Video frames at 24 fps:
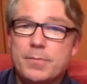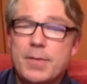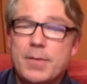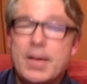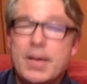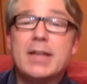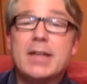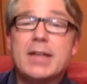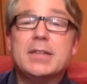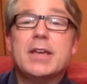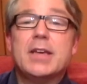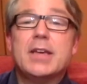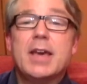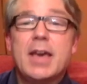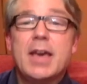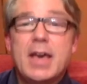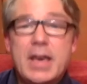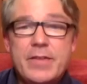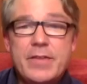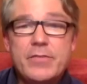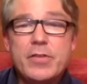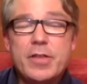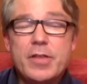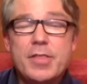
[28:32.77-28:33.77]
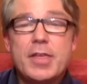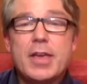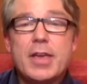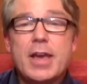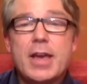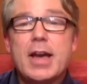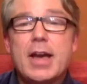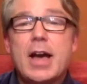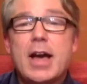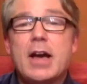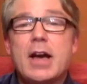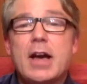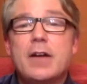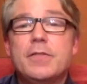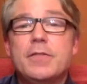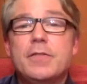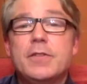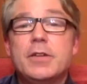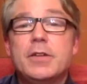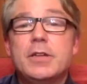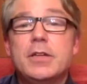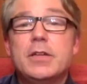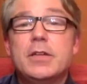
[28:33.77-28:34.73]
and everything I have